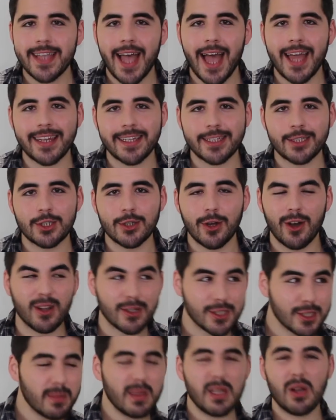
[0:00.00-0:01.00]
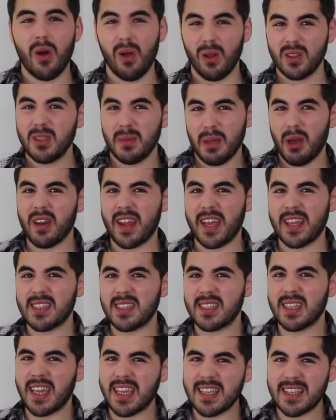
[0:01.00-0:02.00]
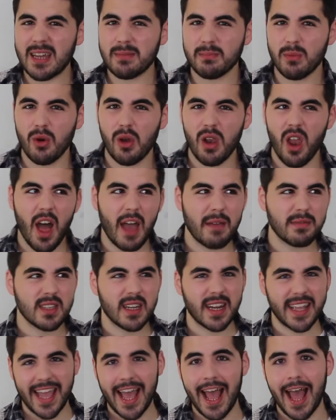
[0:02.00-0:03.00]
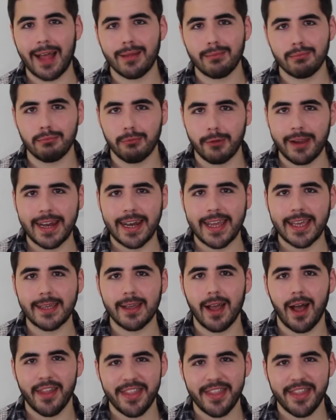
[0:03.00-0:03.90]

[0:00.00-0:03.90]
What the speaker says: had his shot, and to be honest, he's had more lives than a cat, really.